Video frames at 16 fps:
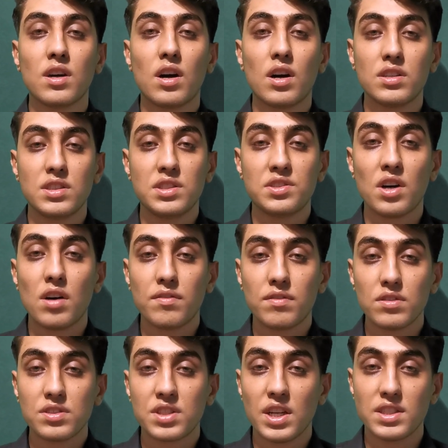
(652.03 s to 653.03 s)
on the
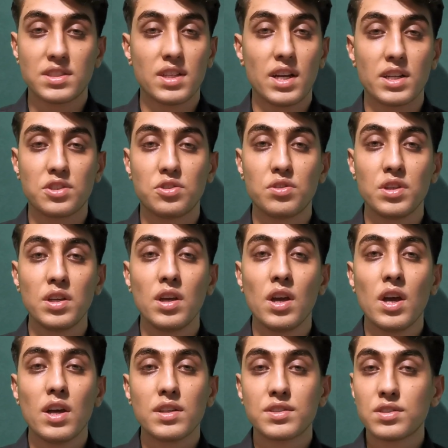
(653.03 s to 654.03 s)
TOEFL test.
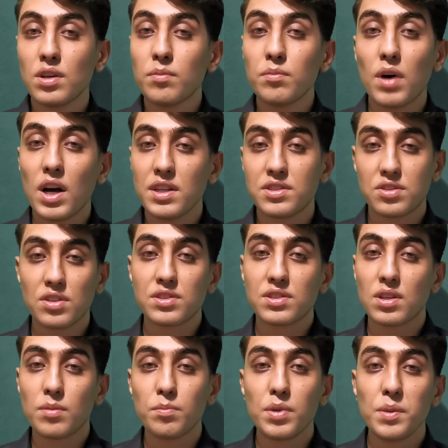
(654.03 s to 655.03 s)
Actually, I saw
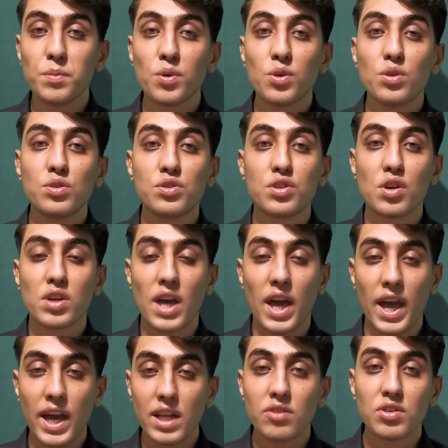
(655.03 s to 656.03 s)
some people who took
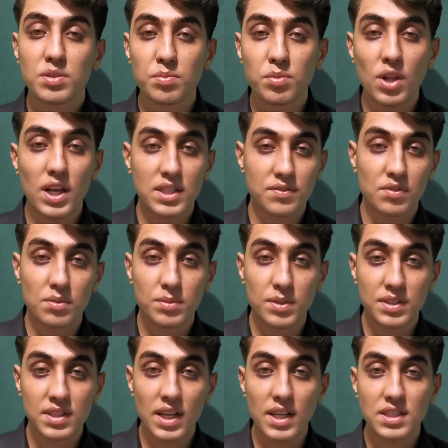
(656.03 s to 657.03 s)
100 plus from
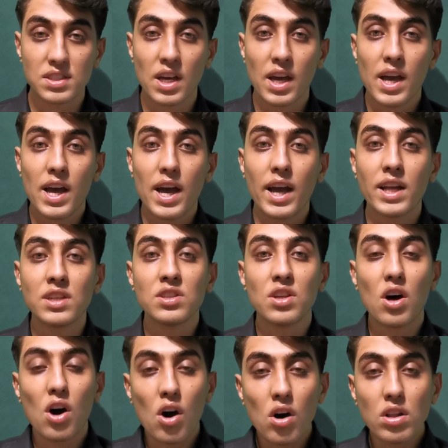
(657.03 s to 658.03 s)
the test
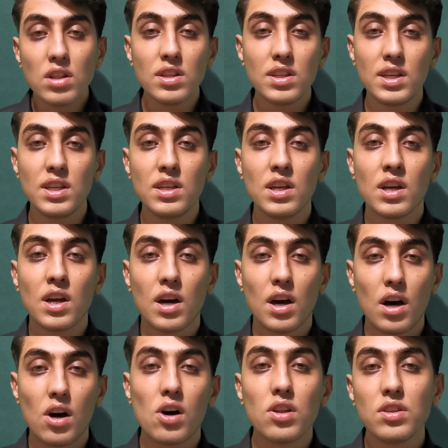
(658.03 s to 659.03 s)
and only
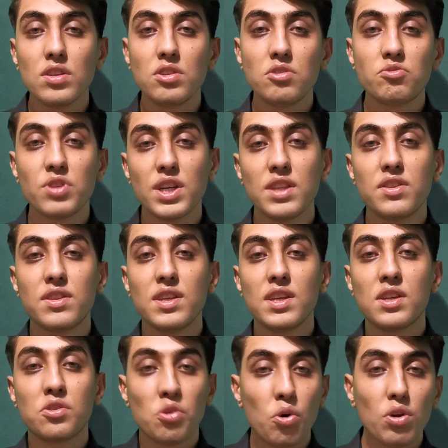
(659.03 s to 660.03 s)
read
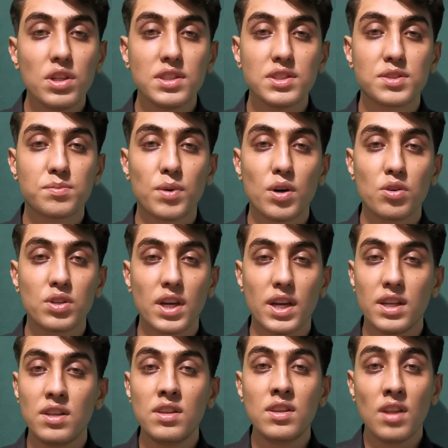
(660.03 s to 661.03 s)
the Collins book
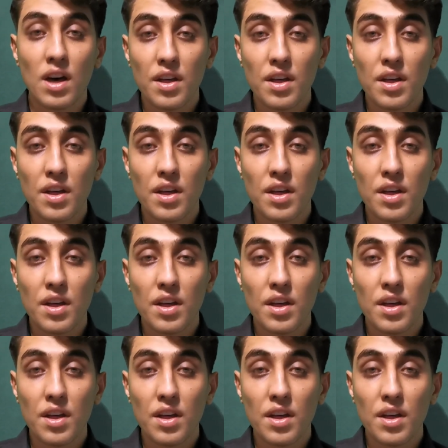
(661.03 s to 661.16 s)
and